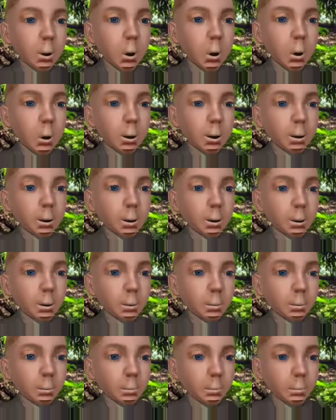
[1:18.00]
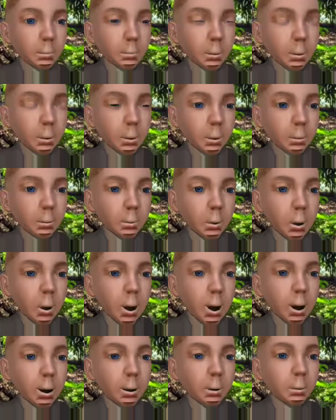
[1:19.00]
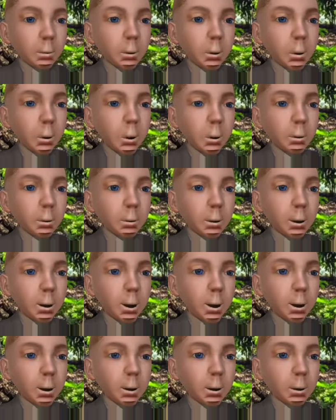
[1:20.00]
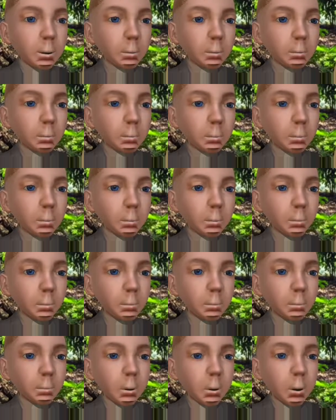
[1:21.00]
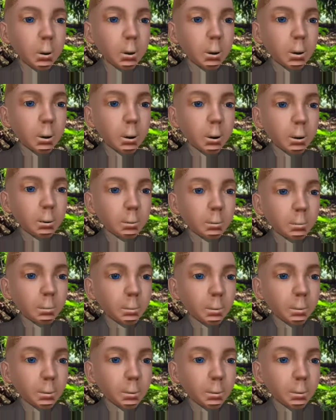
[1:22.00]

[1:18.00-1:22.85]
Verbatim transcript: Ah yes! The finest form of comedy. Anyway...